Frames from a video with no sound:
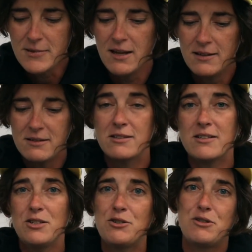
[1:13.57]
And in the
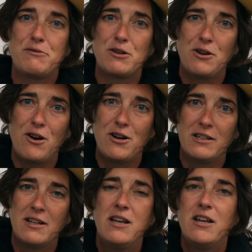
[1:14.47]
center of her
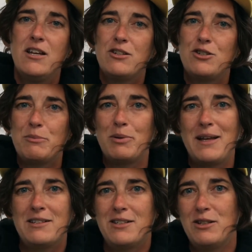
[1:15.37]
garden, she
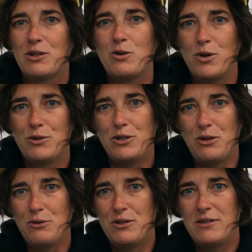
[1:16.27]
planted the corn
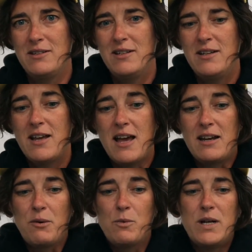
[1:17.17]
tooth, and
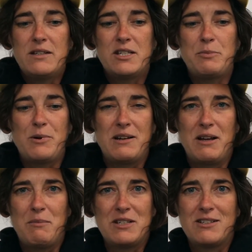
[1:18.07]
at once sprang
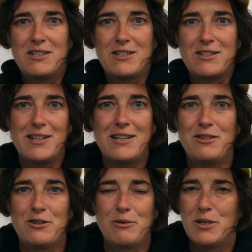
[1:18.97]
up this
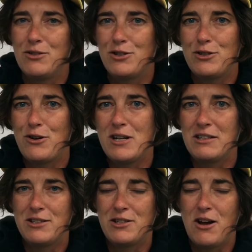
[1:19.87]
slender but sturdy
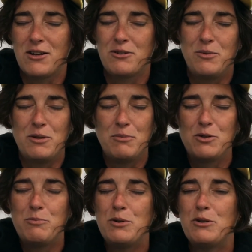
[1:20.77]
stalk with the
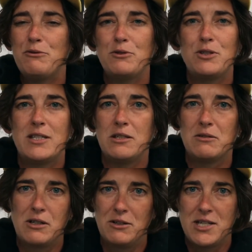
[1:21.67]
most beautiful
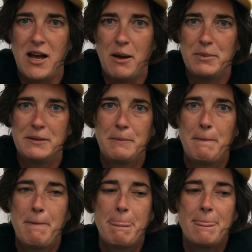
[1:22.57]
silk on top,
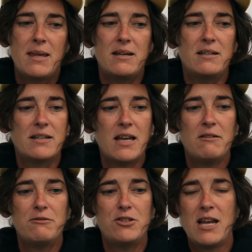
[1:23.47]
and it
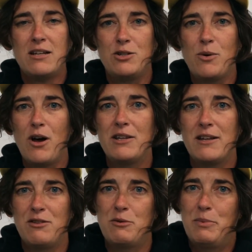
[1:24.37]
gave shade to all
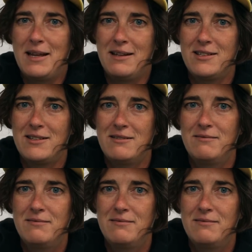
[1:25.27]
the other plants.